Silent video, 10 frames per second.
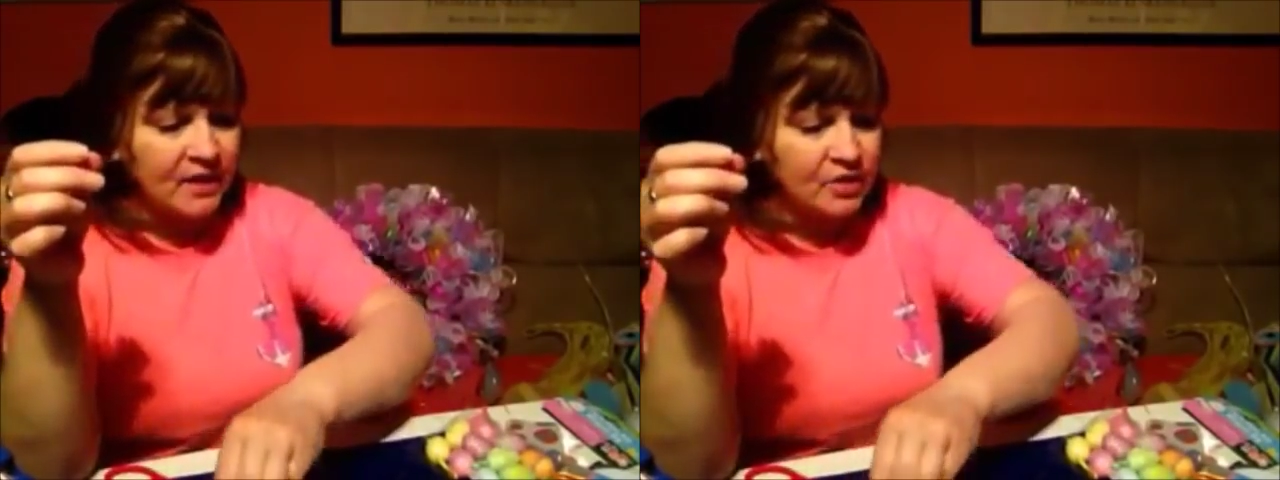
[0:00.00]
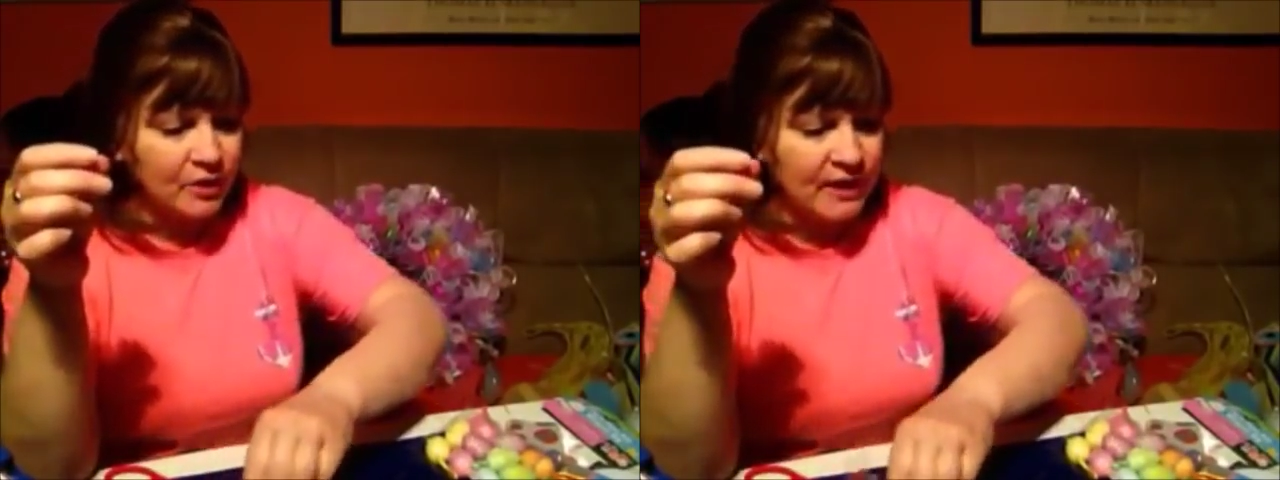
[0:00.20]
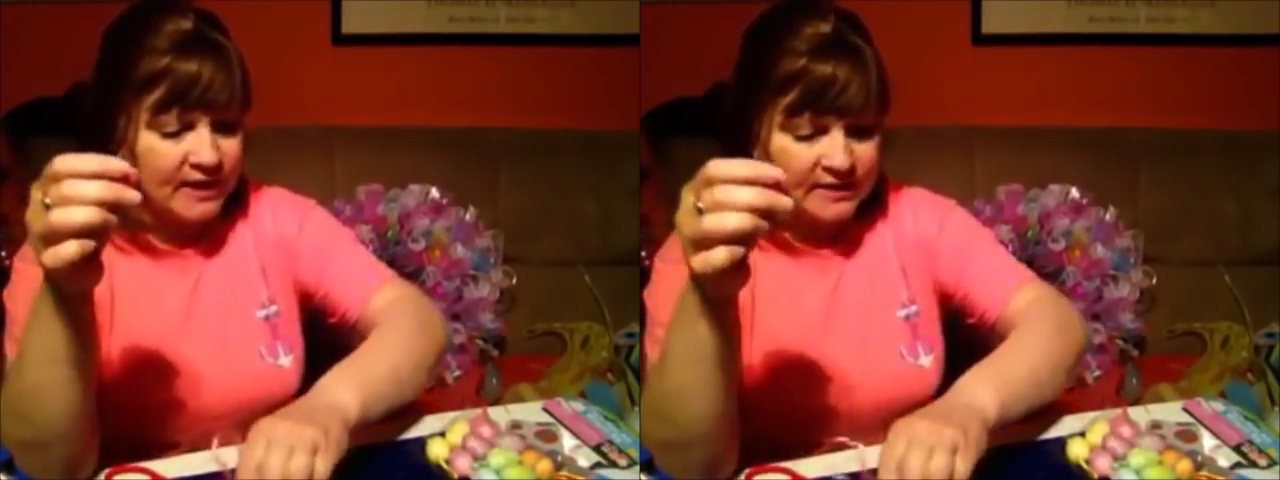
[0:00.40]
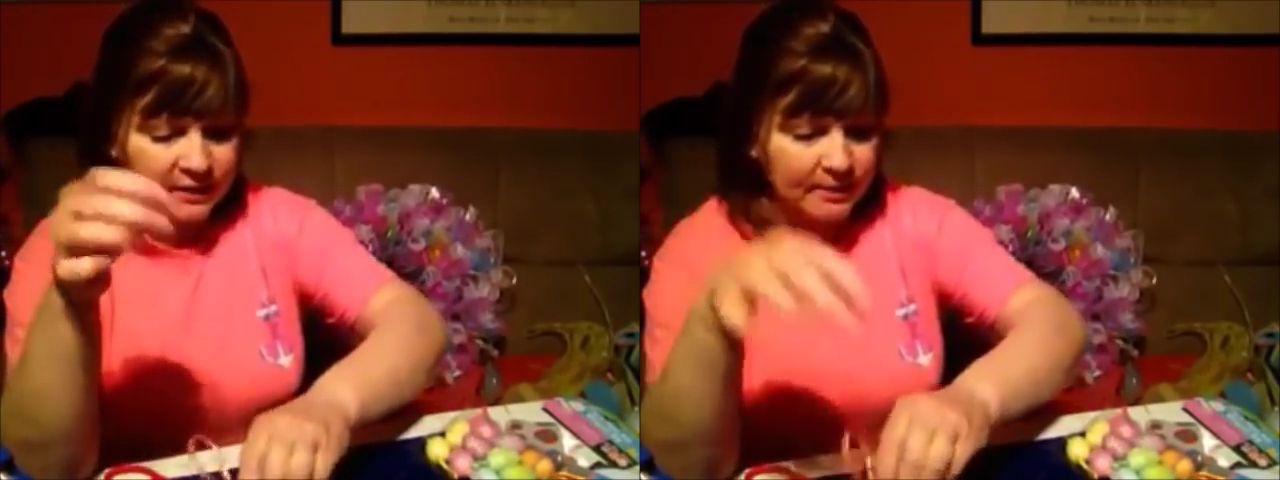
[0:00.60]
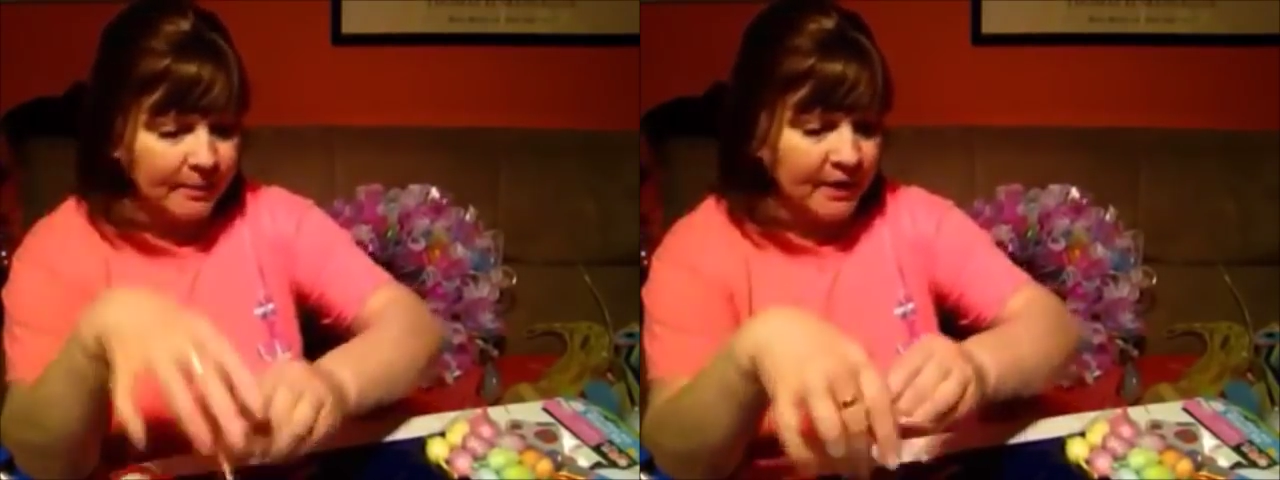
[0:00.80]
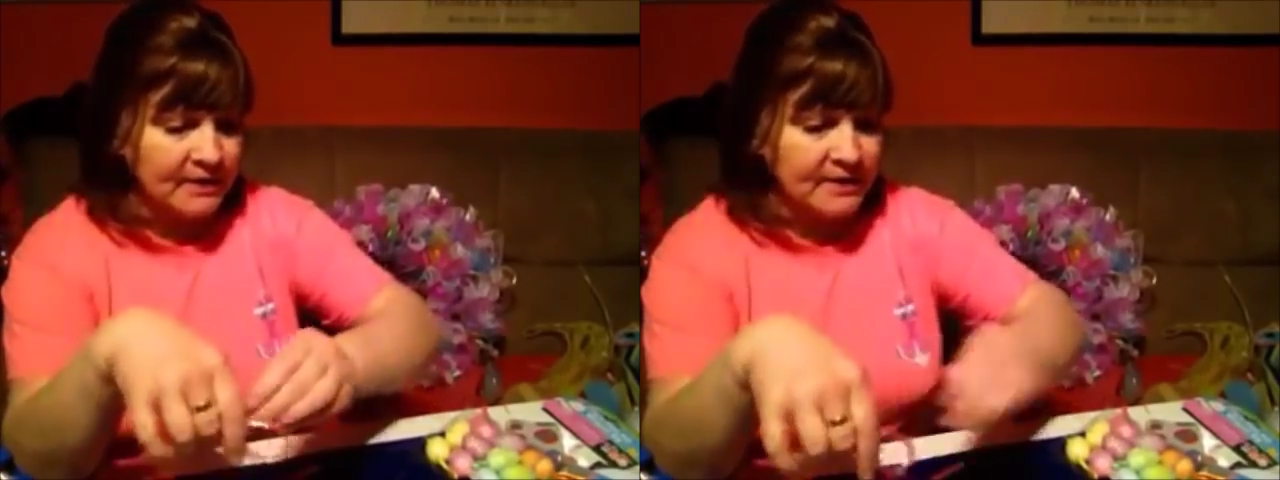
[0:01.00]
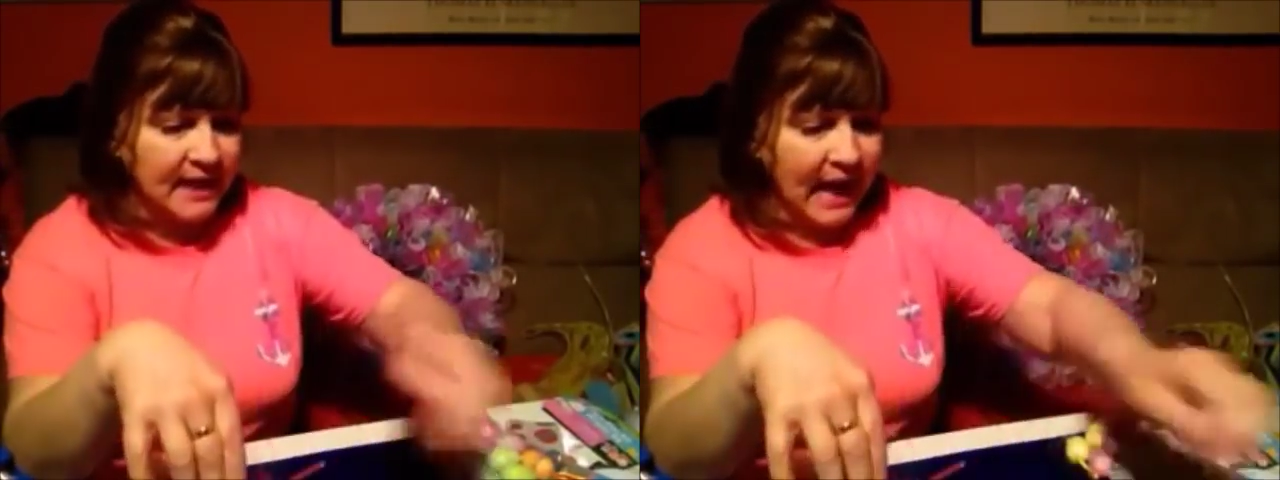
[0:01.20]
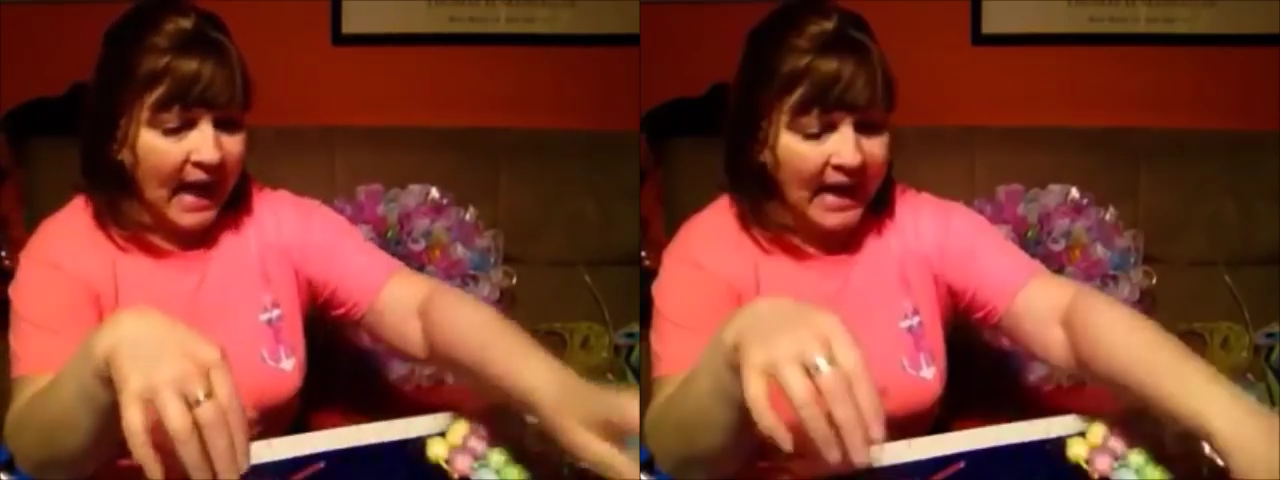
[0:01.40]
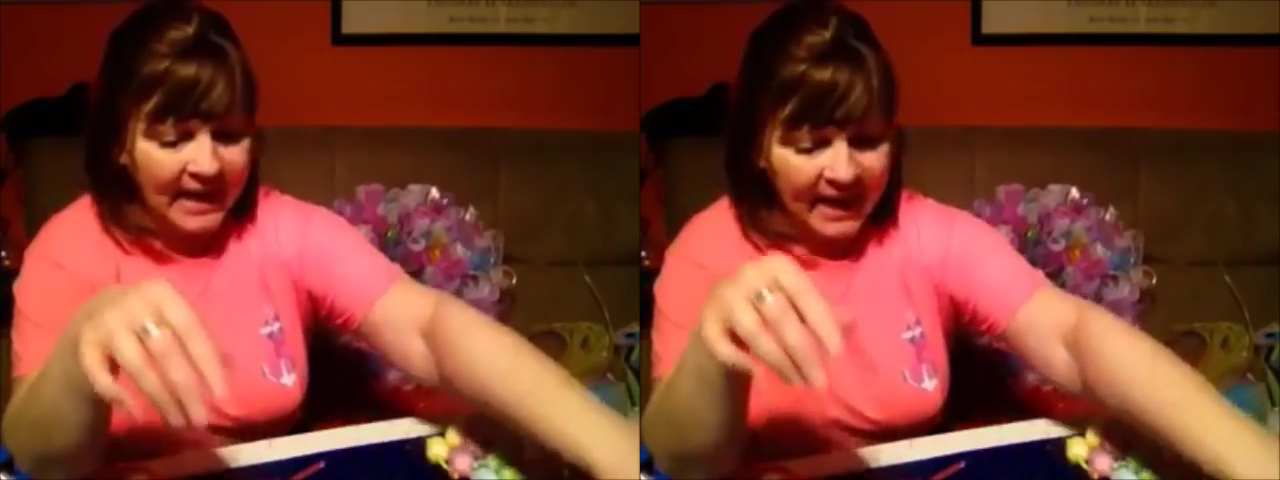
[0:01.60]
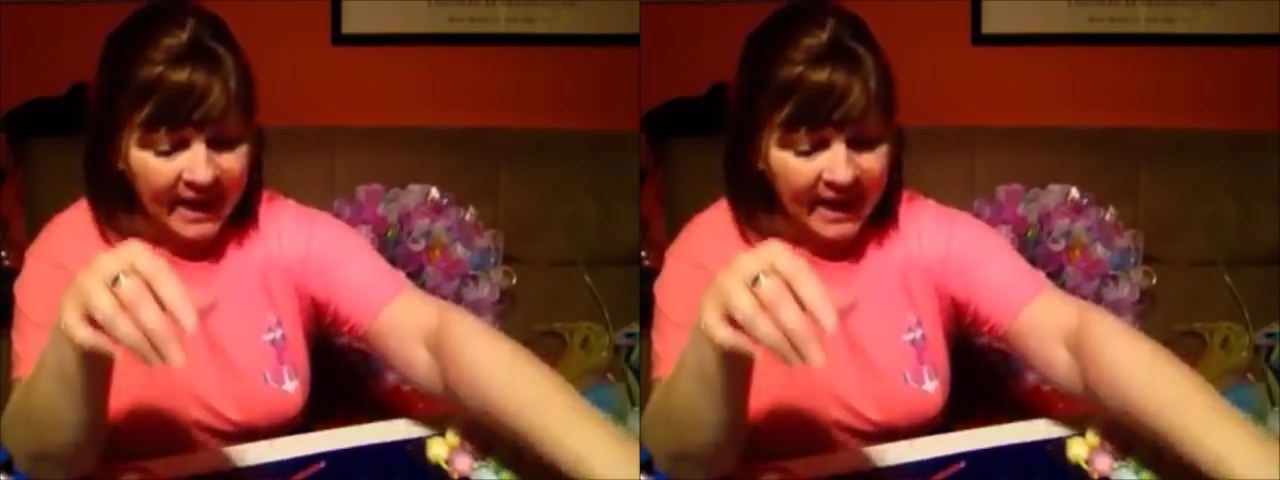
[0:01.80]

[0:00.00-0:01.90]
So these are the buttons that I